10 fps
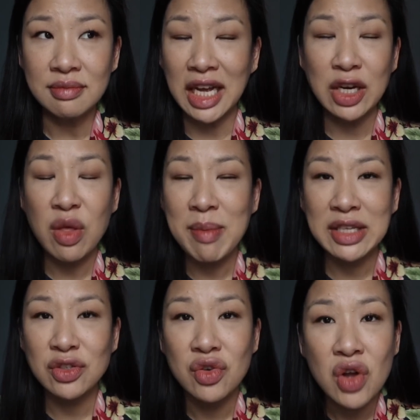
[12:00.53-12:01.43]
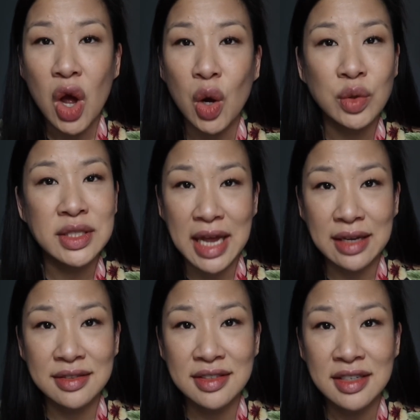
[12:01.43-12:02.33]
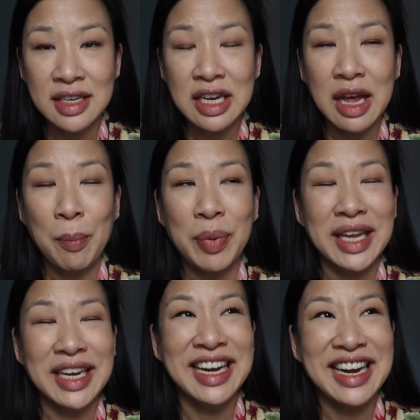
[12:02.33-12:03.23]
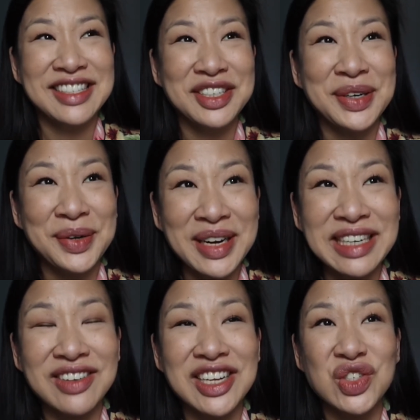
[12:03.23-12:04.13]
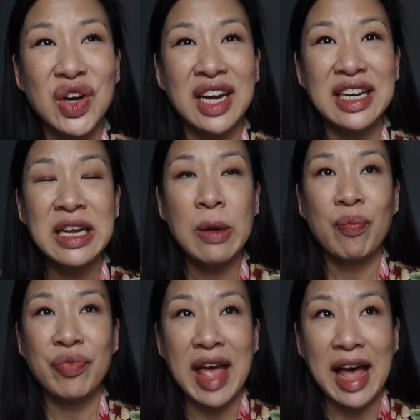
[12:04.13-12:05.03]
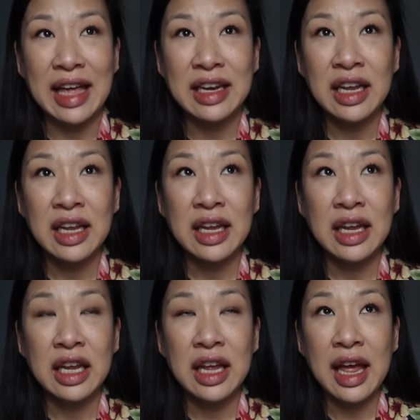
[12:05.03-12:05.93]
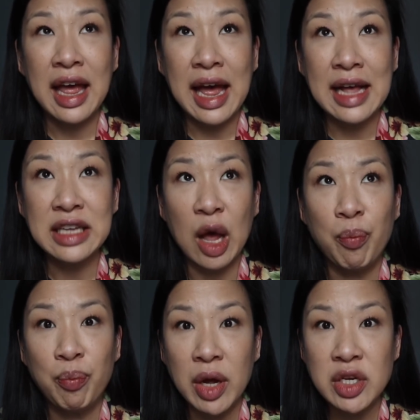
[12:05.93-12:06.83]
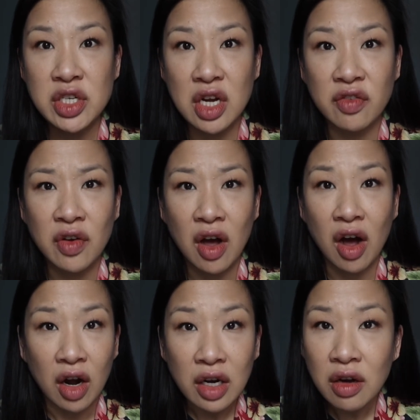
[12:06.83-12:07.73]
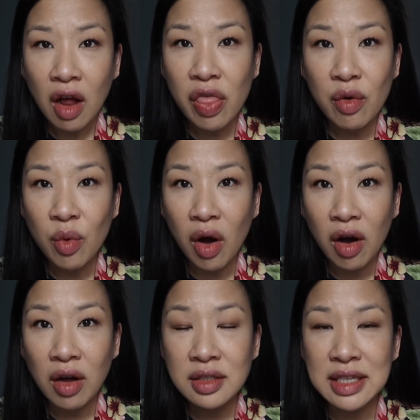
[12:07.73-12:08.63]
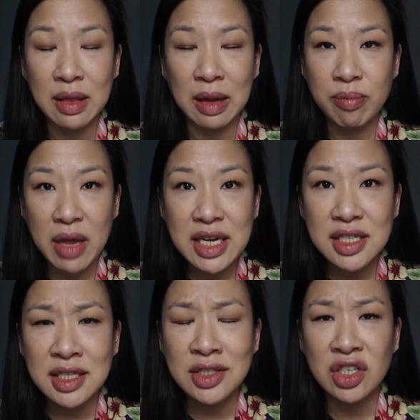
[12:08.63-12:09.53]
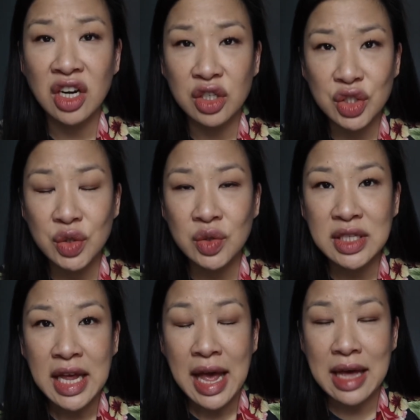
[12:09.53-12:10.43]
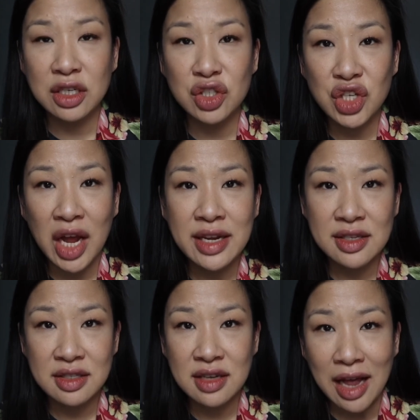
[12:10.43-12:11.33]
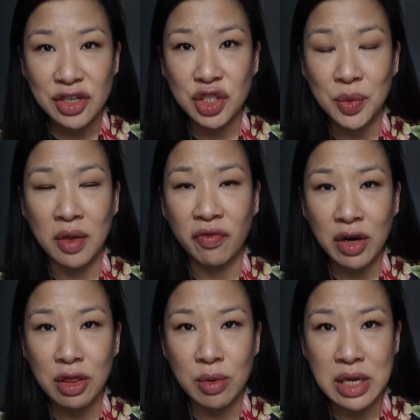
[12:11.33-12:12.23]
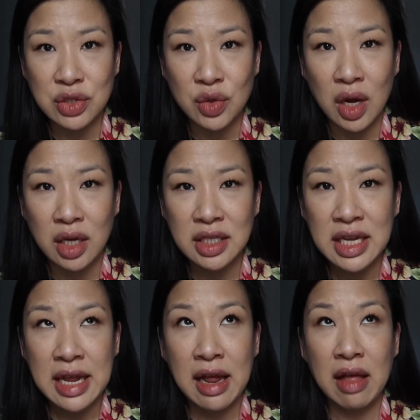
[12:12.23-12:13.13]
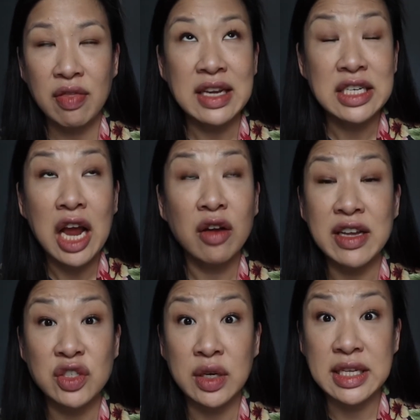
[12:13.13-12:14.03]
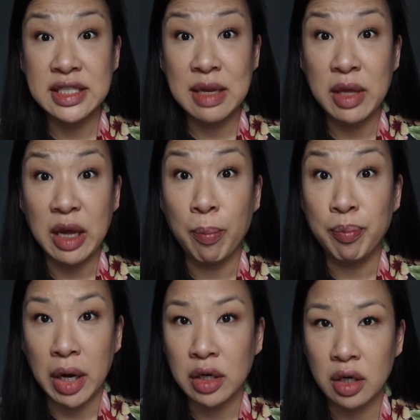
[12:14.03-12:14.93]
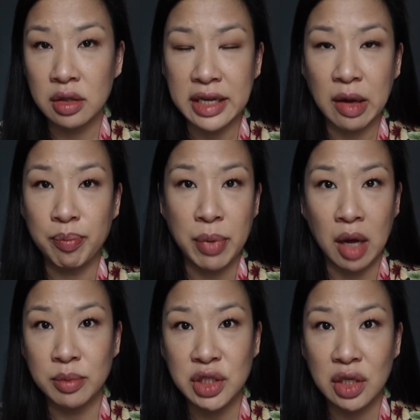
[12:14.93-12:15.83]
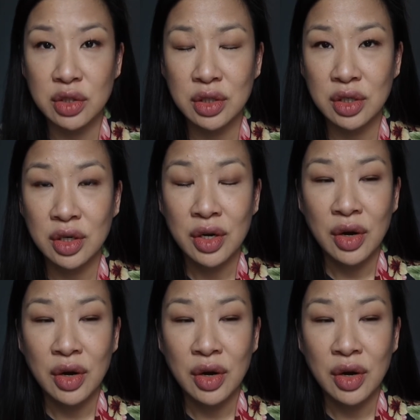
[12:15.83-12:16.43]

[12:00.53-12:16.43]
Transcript: I know that makes no sense, but it's a Korean restaurant that has a bunch of art on the walls and like paintings and cartoons and a giant statue in the front of the restaurant the entire restaurant is themed like a bunker, like a bomb shelter.